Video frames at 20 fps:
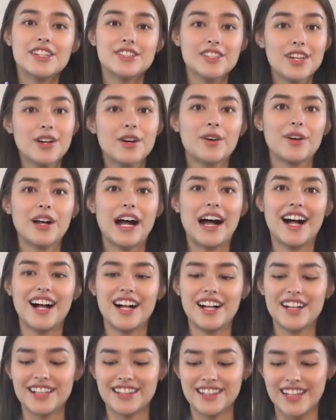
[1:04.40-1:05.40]
So
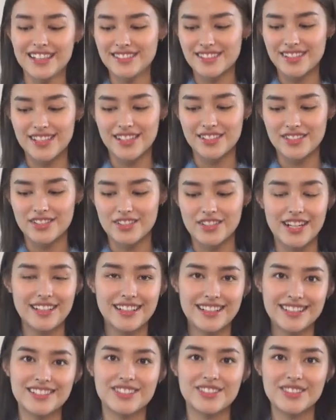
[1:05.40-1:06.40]
let's get
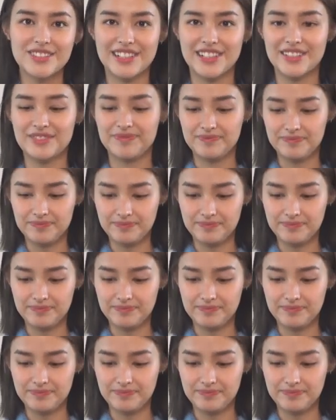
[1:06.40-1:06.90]
straight into it.